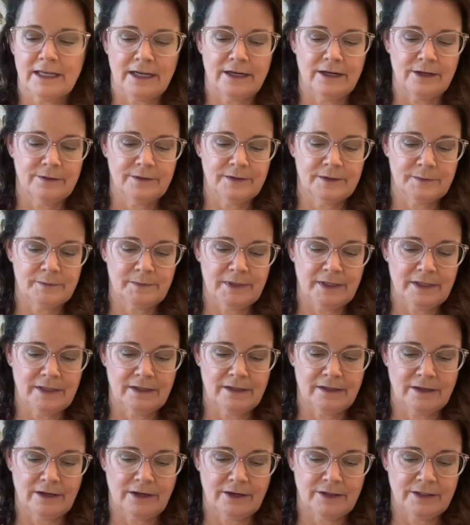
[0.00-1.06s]
I know it's been
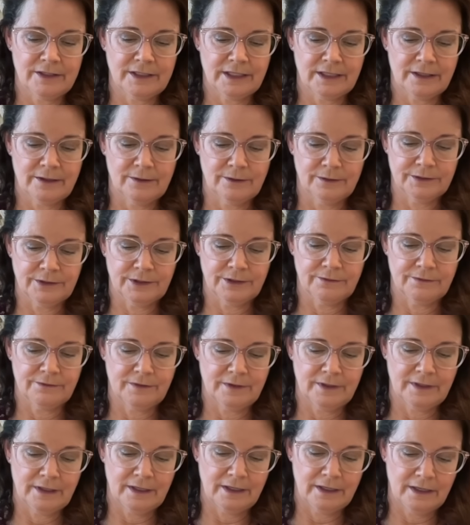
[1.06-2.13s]
hard to get a hold of.
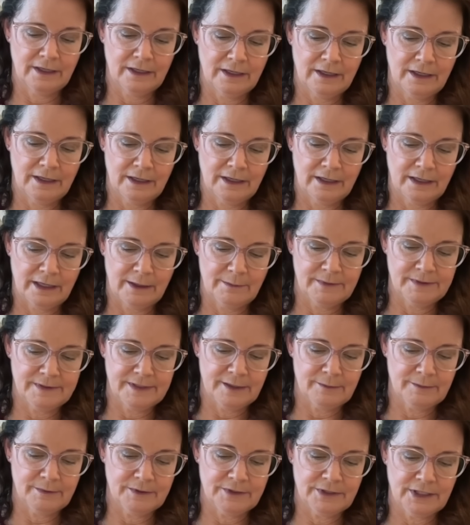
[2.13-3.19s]
I was
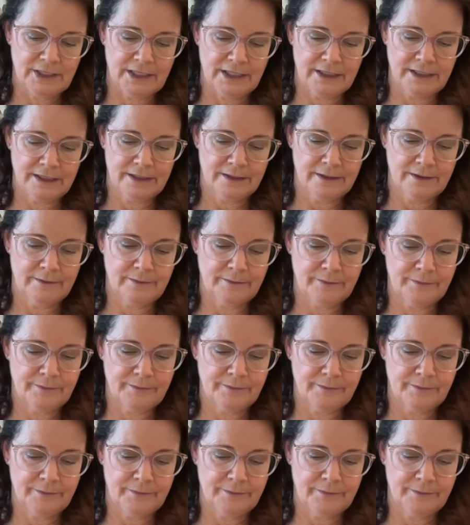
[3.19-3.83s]
able to get